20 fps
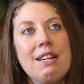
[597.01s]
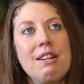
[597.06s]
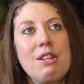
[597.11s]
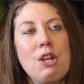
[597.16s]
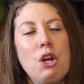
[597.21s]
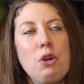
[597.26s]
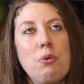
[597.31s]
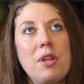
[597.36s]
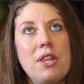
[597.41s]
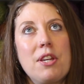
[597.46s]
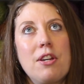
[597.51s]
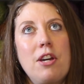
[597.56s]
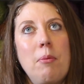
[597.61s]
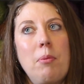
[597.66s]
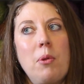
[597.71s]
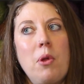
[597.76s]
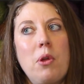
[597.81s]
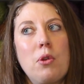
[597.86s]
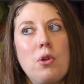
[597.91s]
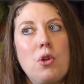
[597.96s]
along with a
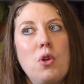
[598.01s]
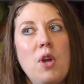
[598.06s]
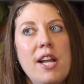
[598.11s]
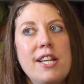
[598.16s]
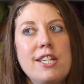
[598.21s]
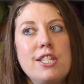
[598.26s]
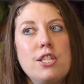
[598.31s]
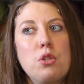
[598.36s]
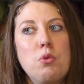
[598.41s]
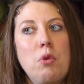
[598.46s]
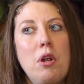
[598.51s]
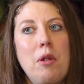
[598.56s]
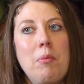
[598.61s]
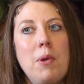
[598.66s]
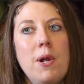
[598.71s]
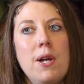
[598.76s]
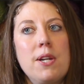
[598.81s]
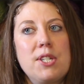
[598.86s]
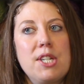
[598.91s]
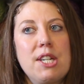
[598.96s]
couple other granny square
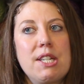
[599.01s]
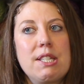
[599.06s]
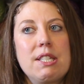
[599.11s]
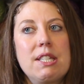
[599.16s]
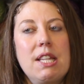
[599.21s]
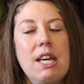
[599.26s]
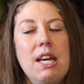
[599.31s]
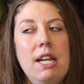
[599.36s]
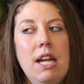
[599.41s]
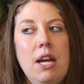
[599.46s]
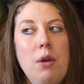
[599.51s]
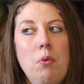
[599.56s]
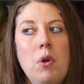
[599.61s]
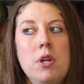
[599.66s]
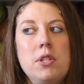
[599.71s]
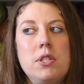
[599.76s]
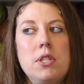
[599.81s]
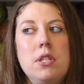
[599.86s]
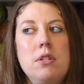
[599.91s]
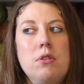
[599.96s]
projects that I
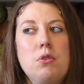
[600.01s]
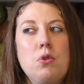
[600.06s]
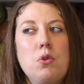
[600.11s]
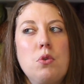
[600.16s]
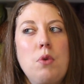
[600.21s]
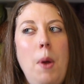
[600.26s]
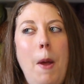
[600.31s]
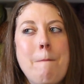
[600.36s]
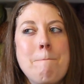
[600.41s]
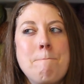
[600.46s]
want to